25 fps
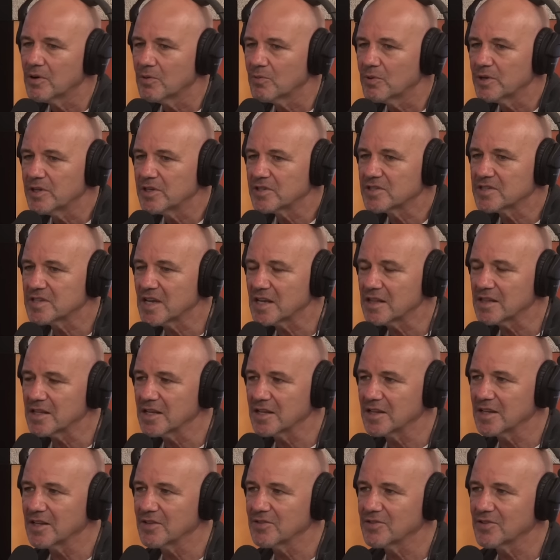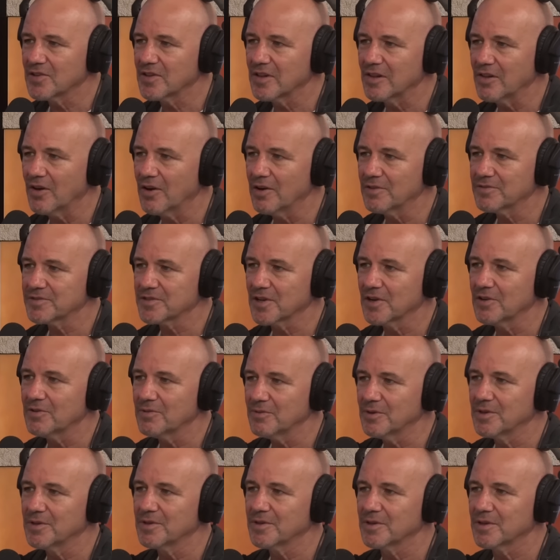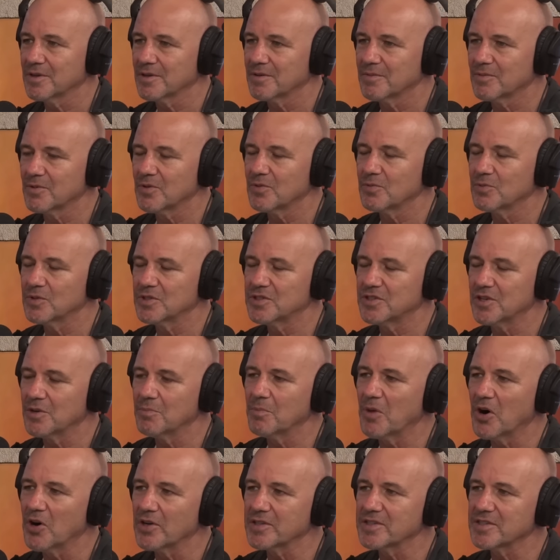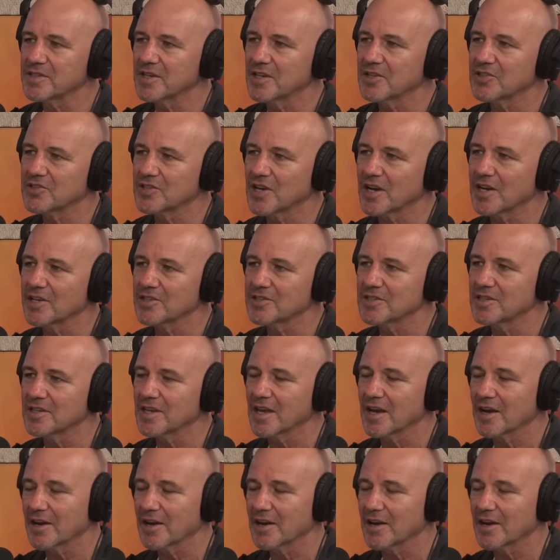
were you settling into the lifestyle? Were you, you, was your mindset changing?